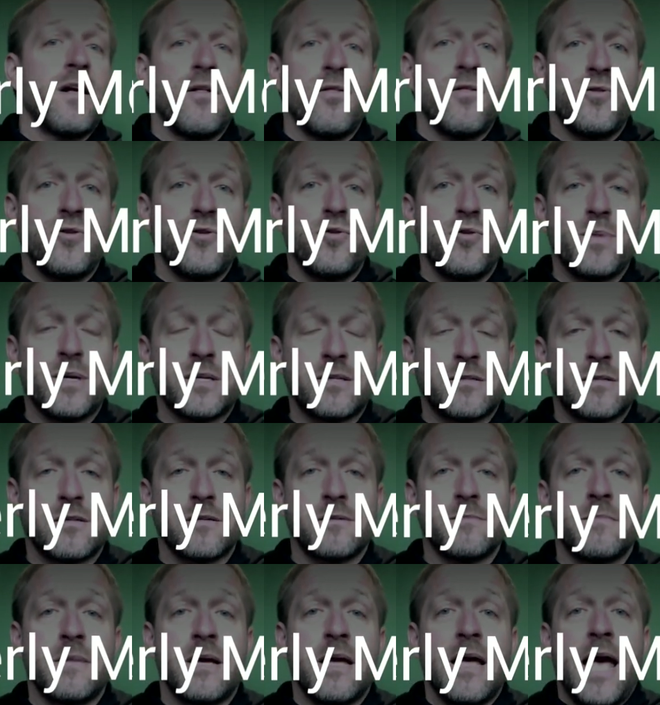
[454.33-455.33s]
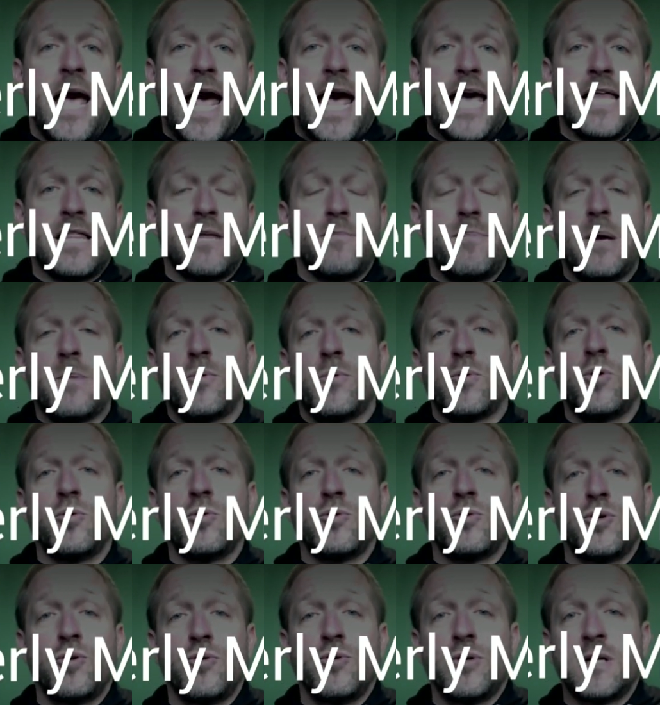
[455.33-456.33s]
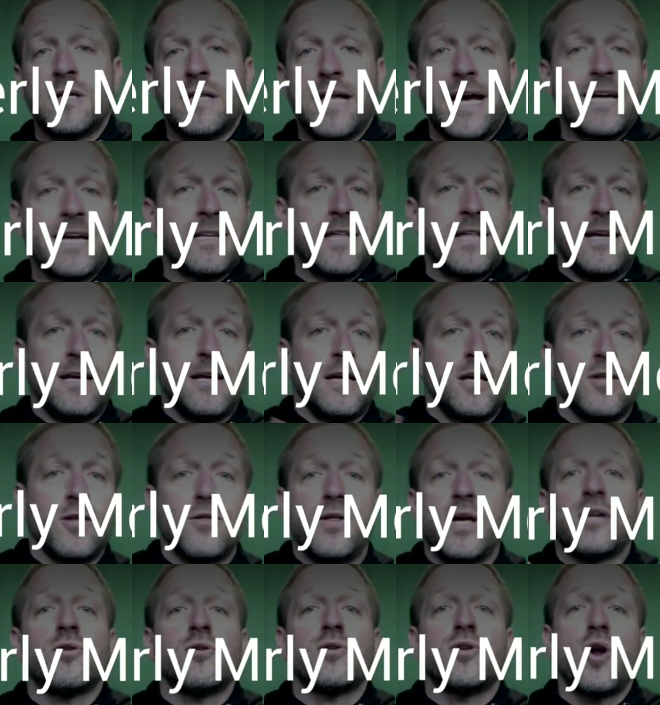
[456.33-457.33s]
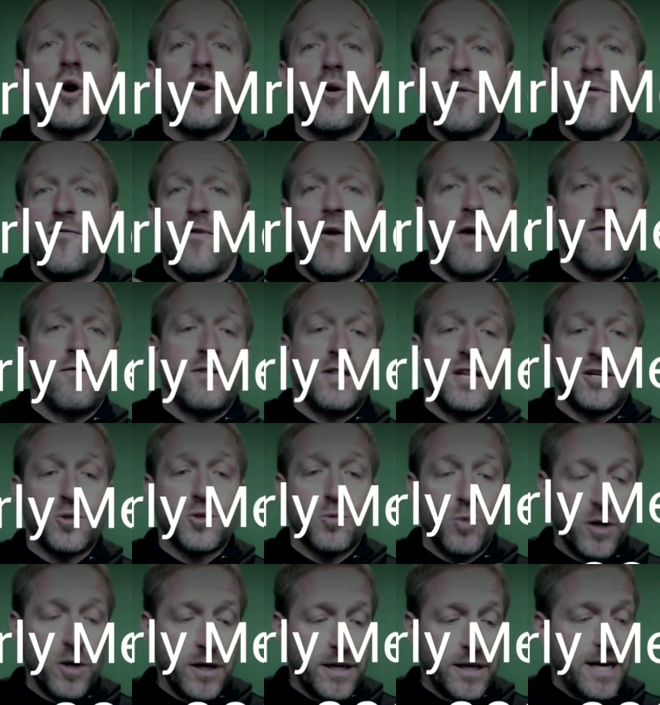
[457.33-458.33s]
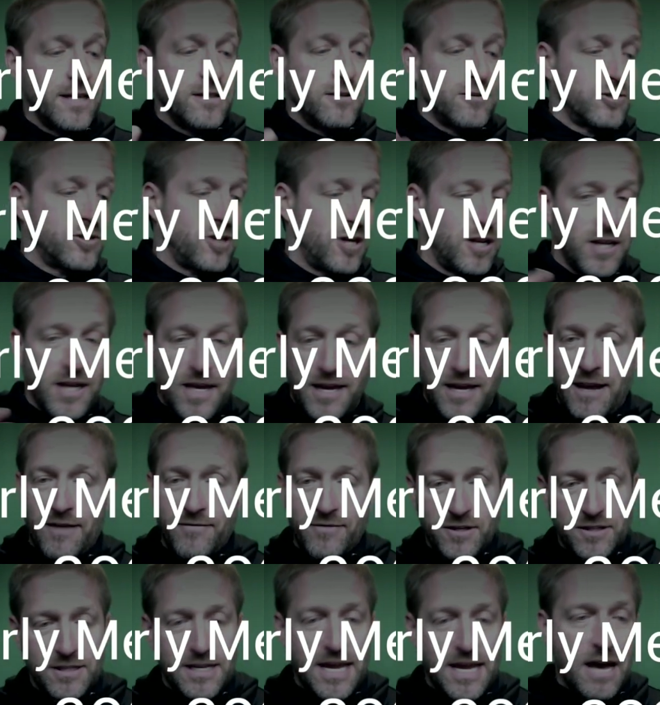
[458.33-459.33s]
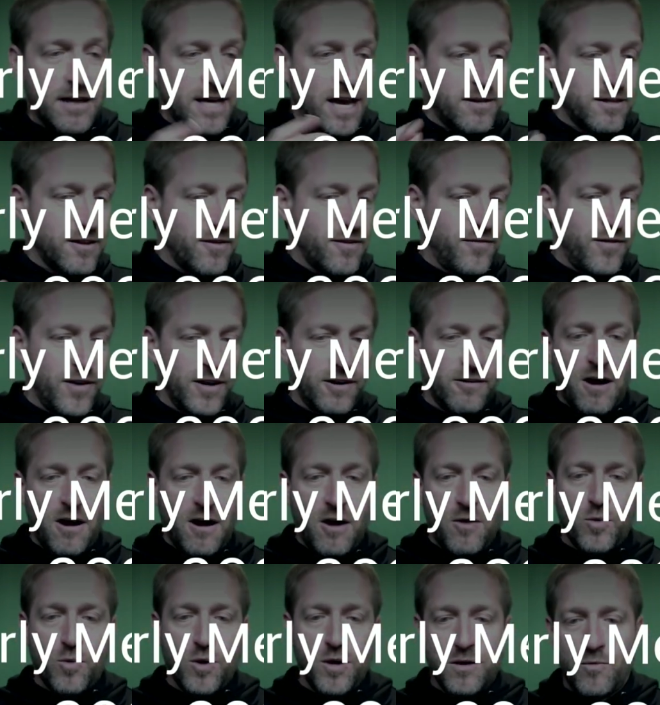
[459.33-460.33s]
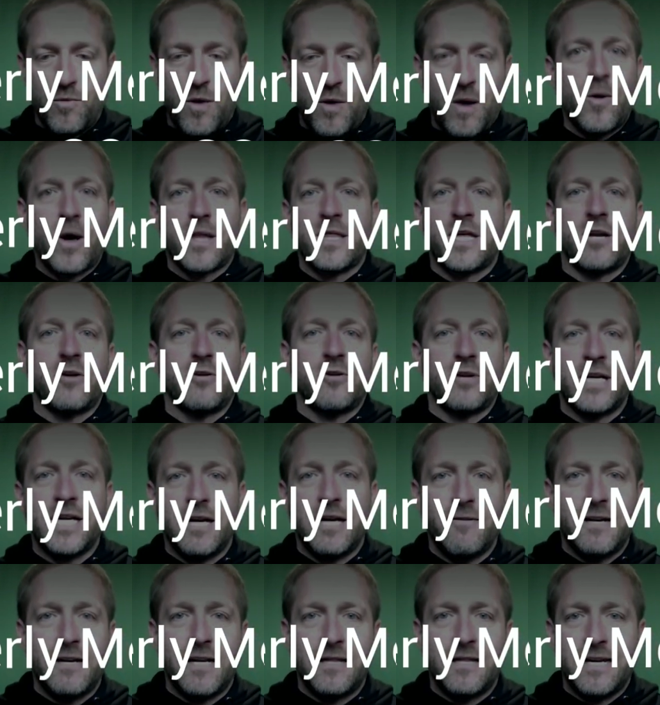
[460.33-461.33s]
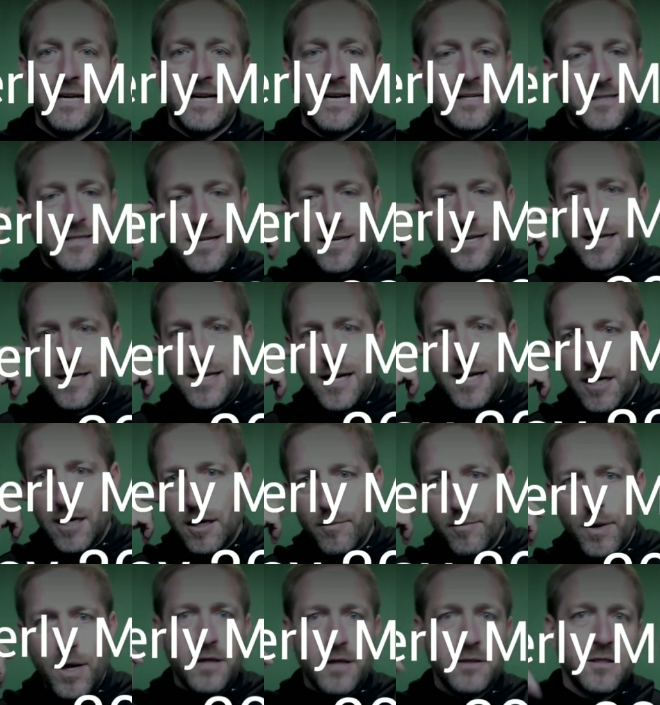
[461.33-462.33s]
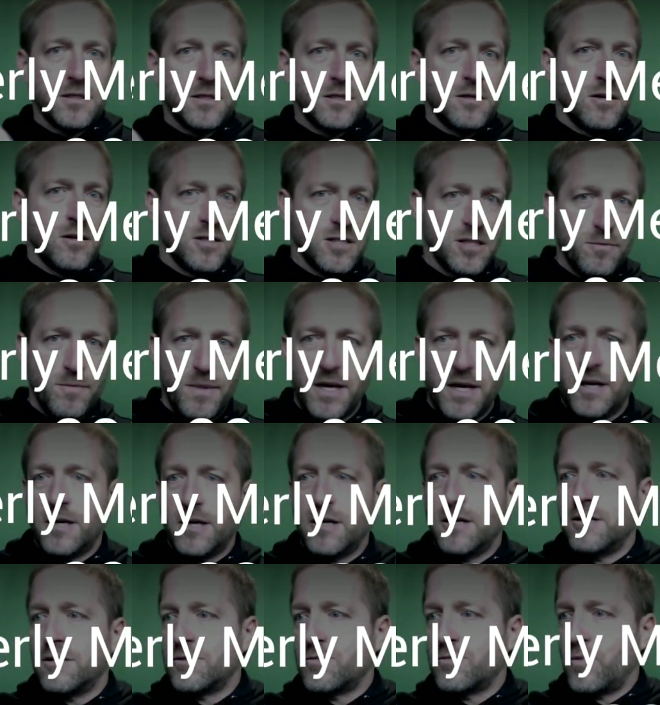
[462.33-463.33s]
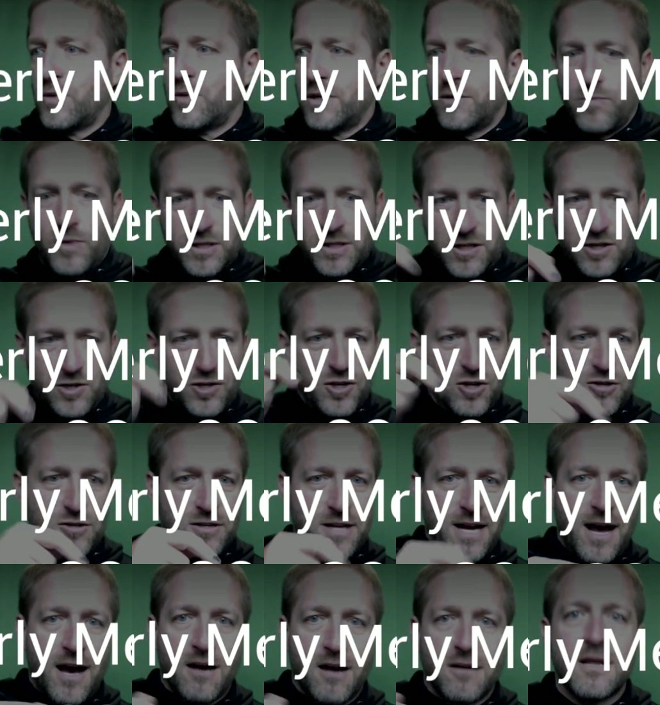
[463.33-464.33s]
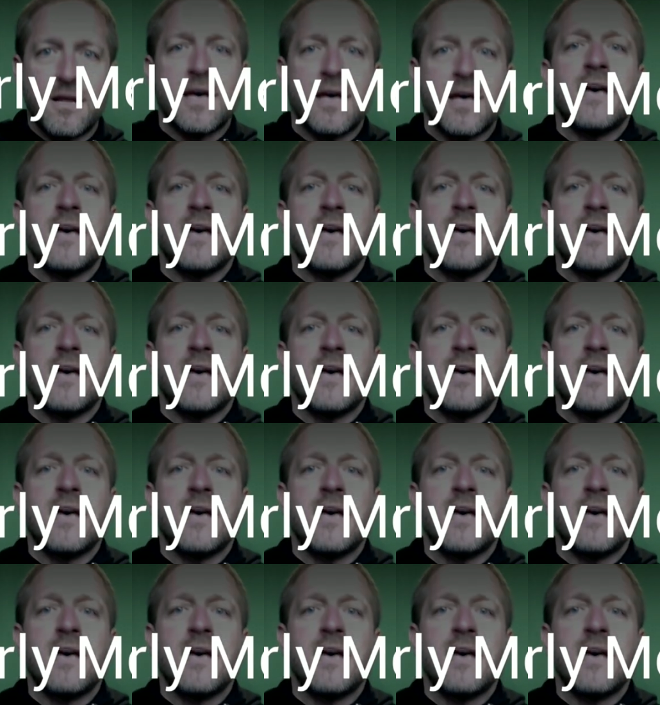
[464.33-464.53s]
you miss them. And the people who tune in late, they don't know if everything's working. They have to figure out why they don't hear anything. Is it in the earbuds? Is it on the speakers? Is it turned down?